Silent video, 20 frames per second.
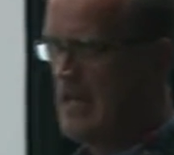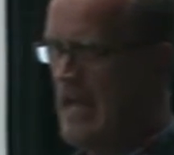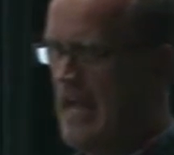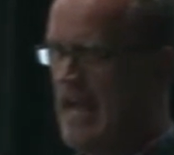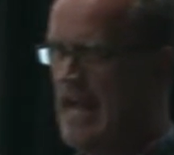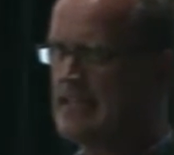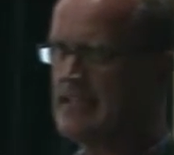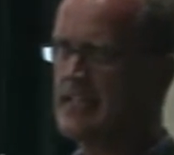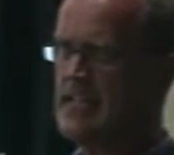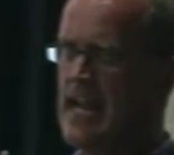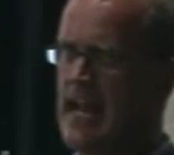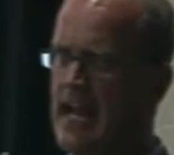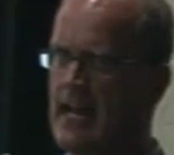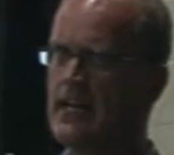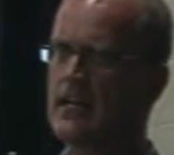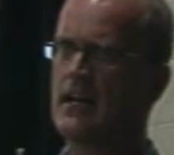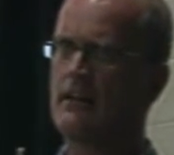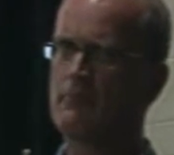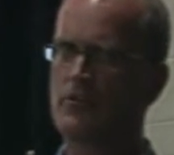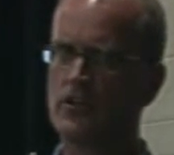At the
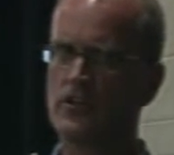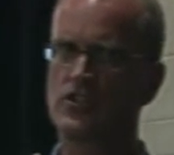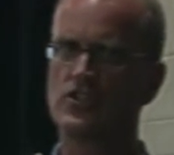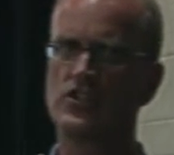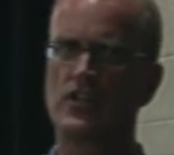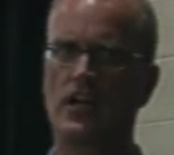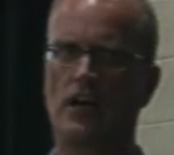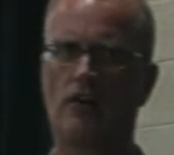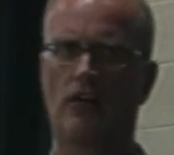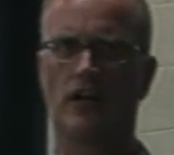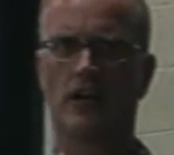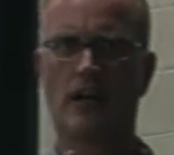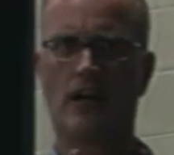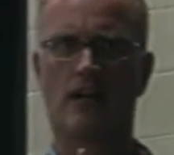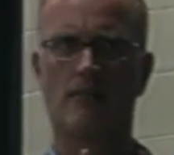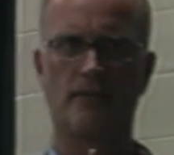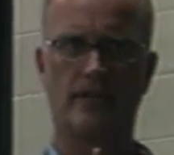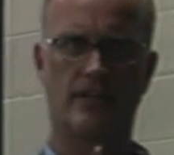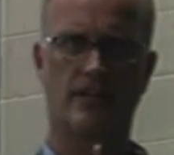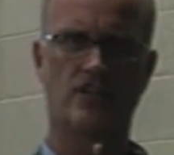end, I'm going to share a
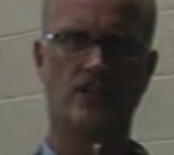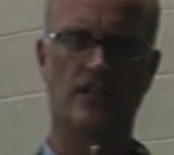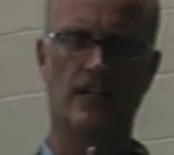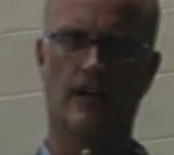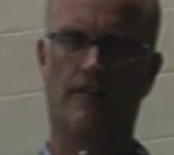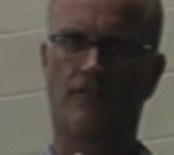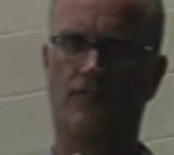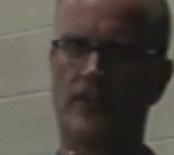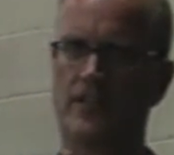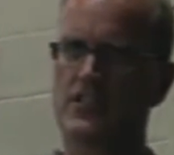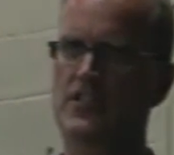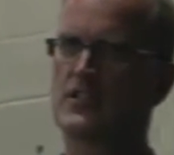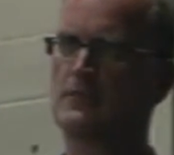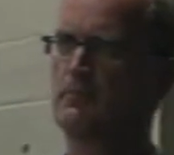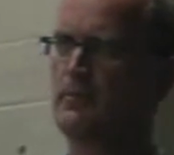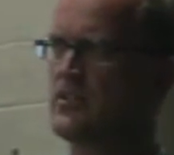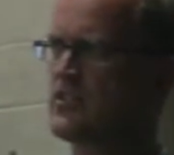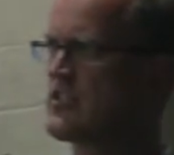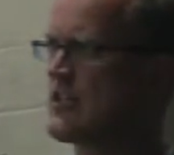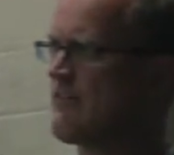little bit of stuff that's
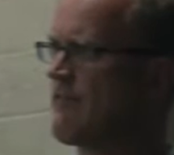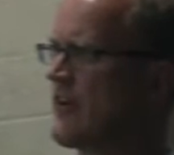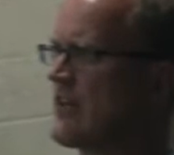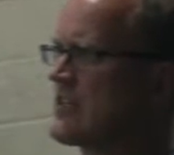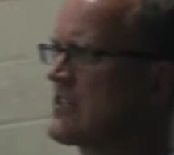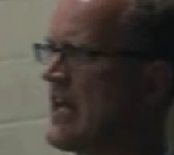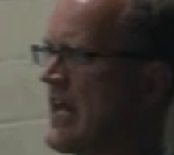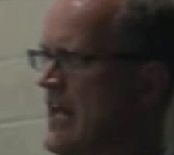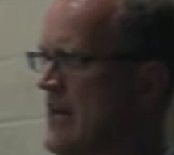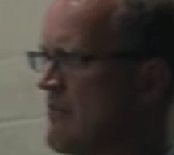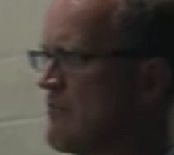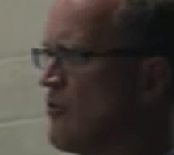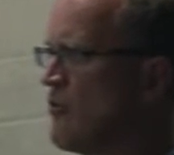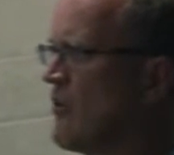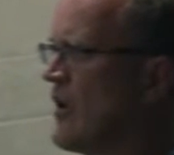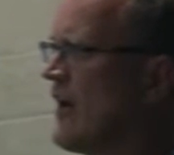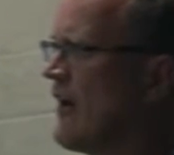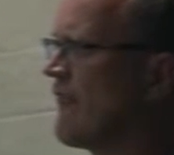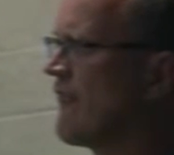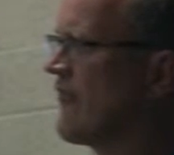specific to animal
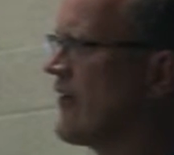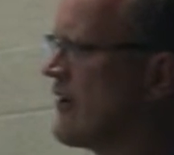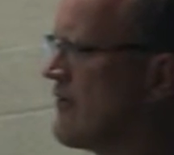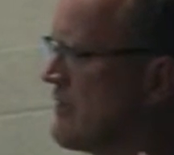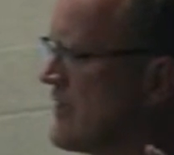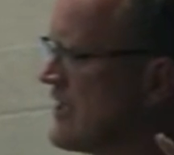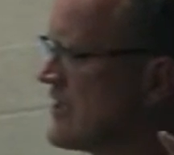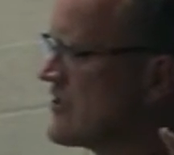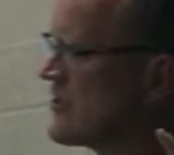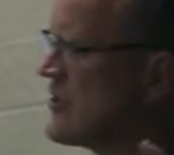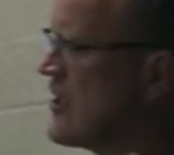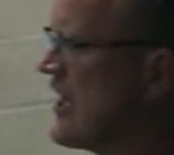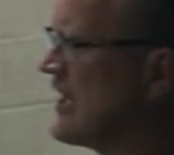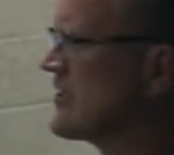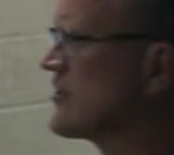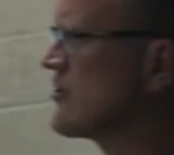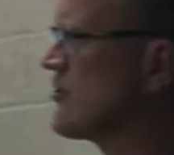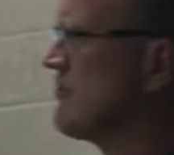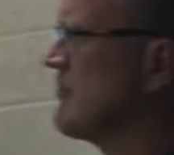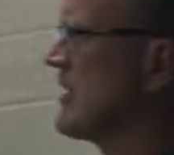welfare, but it's not
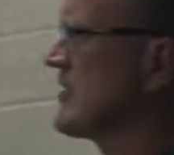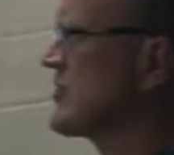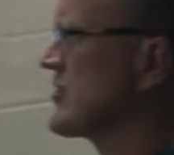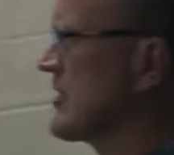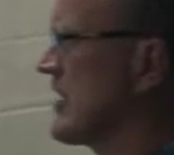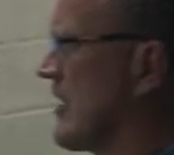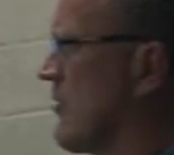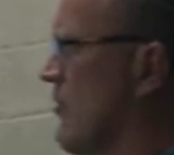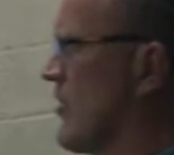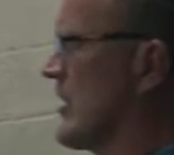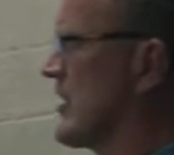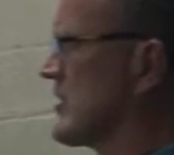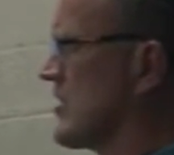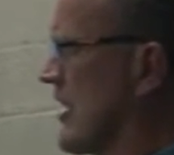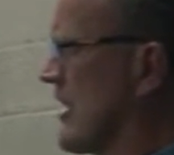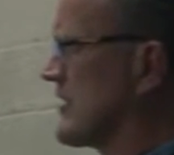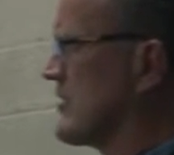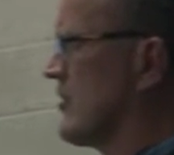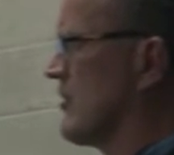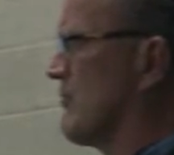so much that I want to
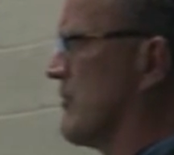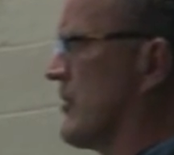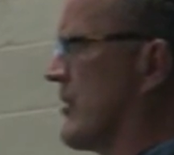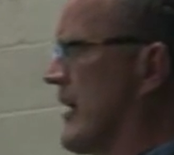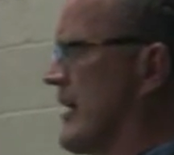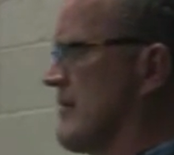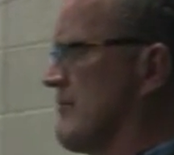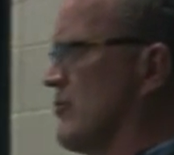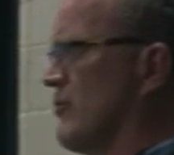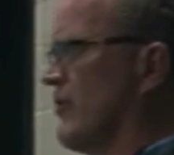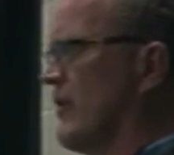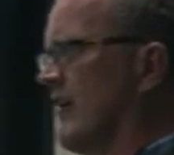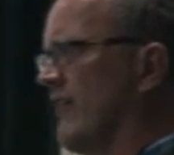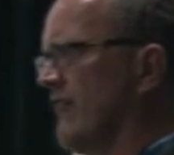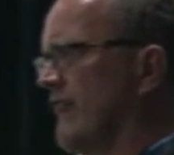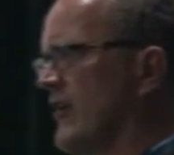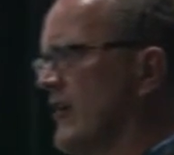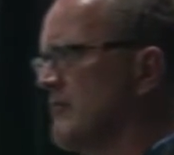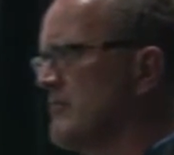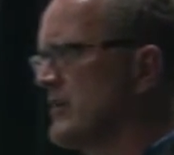talk to you about animal
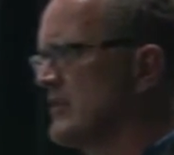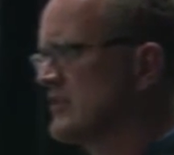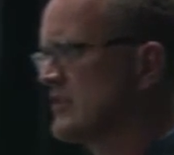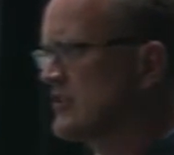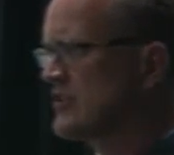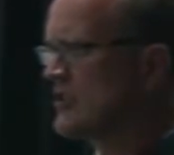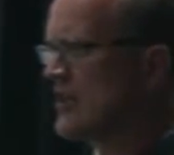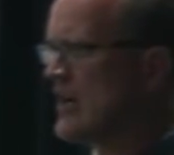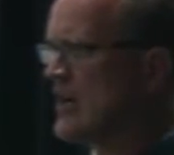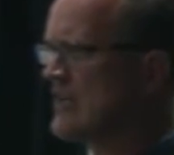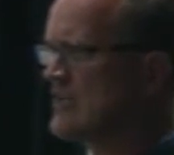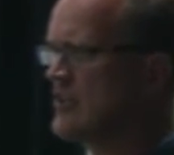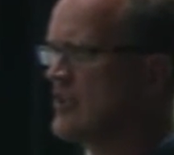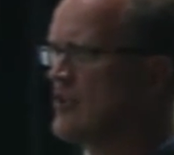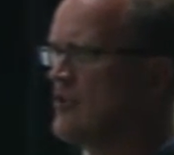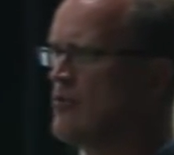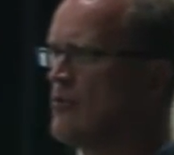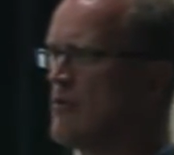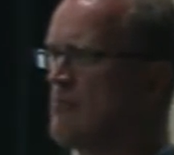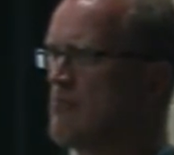welfare, but to talk to
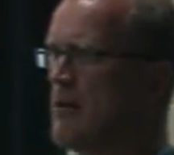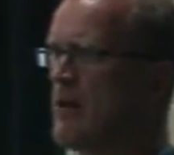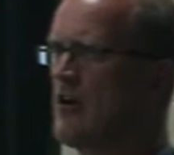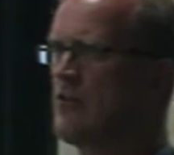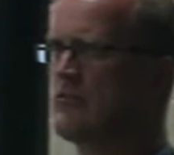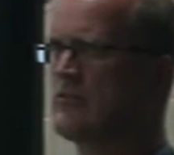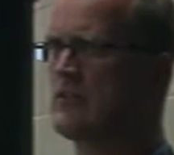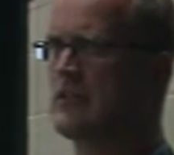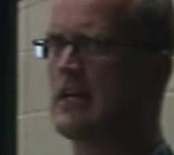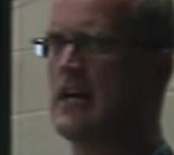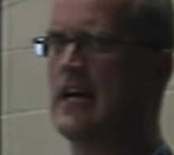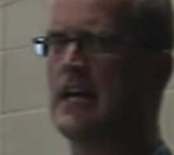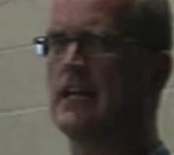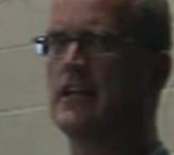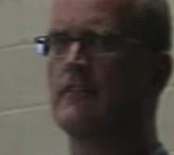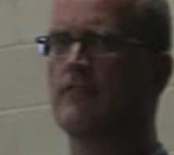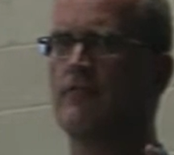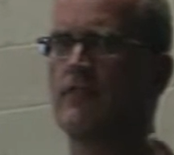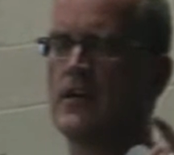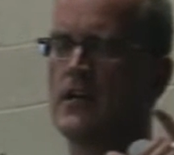you about kind
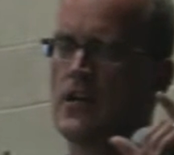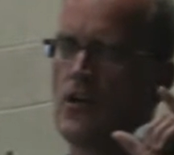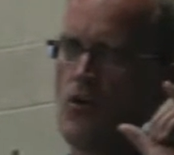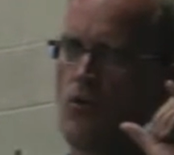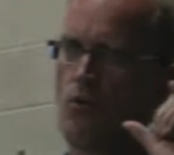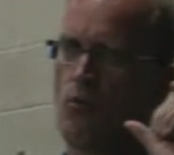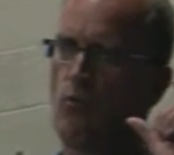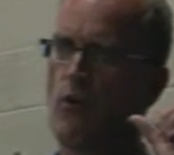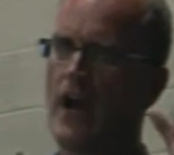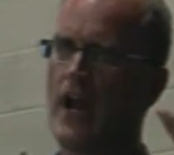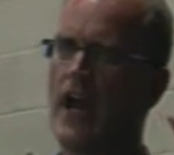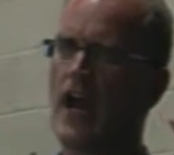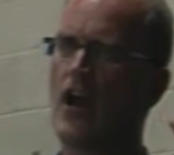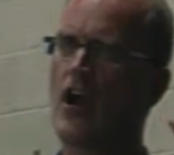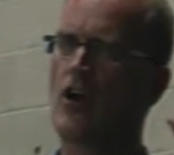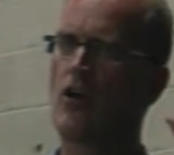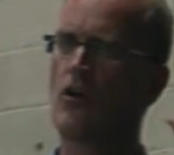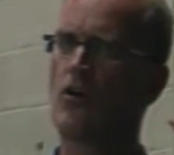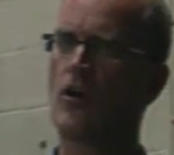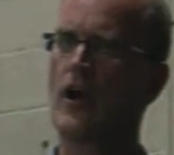of where